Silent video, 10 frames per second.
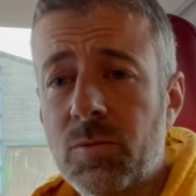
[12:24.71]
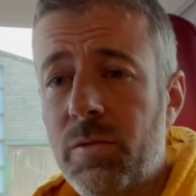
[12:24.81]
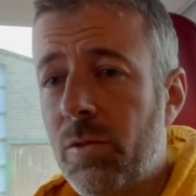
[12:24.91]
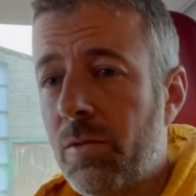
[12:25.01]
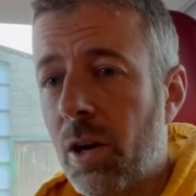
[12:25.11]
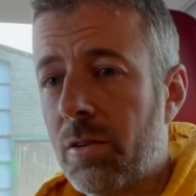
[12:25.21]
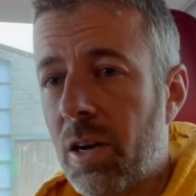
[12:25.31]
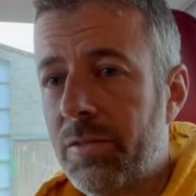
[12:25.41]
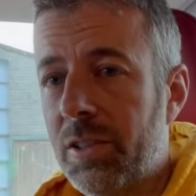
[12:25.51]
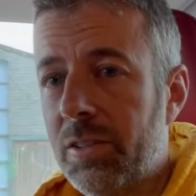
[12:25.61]
If you've got a
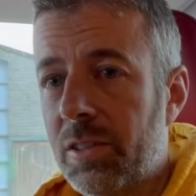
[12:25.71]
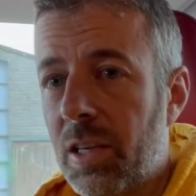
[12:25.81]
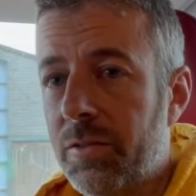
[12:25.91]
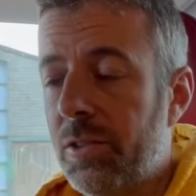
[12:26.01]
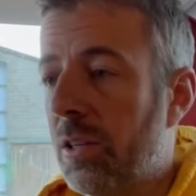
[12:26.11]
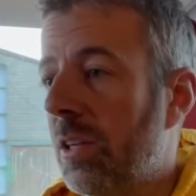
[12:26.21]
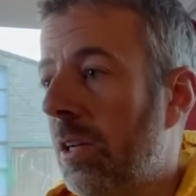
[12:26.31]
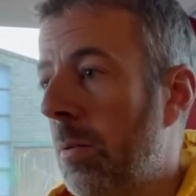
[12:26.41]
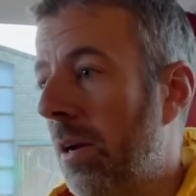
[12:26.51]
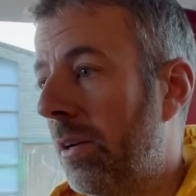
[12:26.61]
Crafter yourself and you think
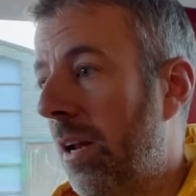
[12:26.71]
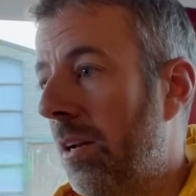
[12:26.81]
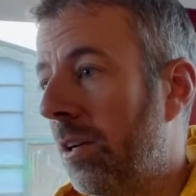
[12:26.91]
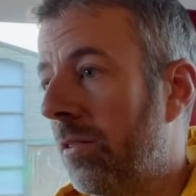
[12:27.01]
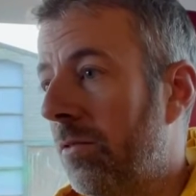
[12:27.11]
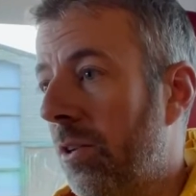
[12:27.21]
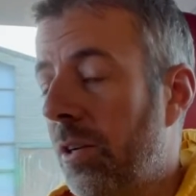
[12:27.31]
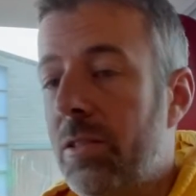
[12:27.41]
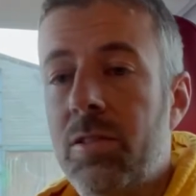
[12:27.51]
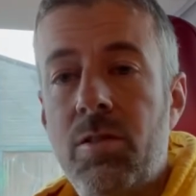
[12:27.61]
about getting it
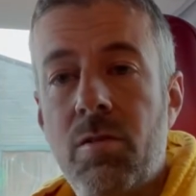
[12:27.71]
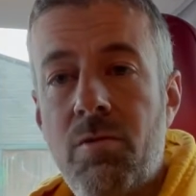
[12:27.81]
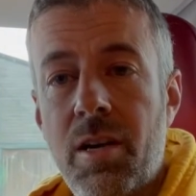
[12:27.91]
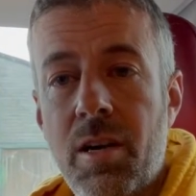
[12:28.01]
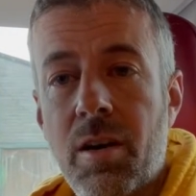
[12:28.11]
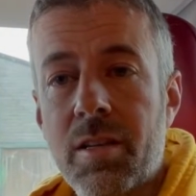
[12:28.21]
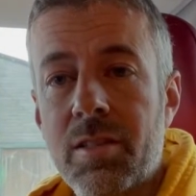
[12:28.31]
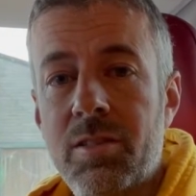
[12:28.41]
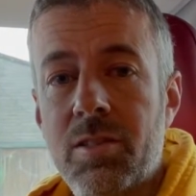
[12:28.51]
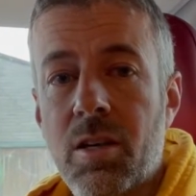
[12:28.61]
converted and you really like
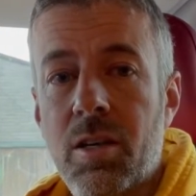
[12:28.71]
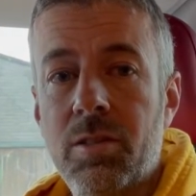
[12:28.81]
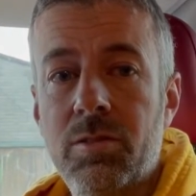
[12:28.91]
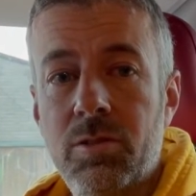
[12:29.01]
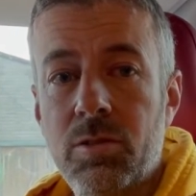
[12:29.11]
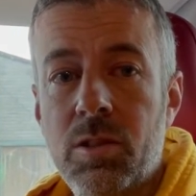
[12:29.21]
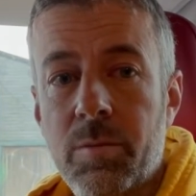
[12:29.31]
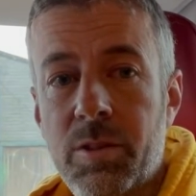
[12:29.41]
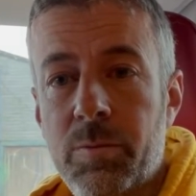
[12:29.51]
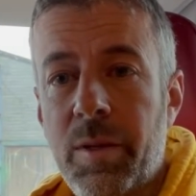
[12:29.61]
this style, do
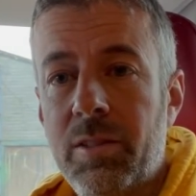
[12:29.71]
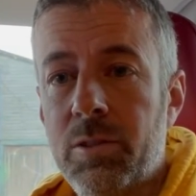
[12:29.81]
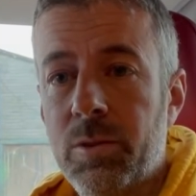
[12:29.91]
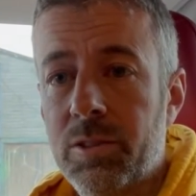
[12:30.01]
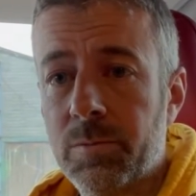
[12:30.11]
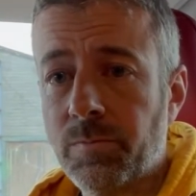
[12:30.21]
come and speak to us.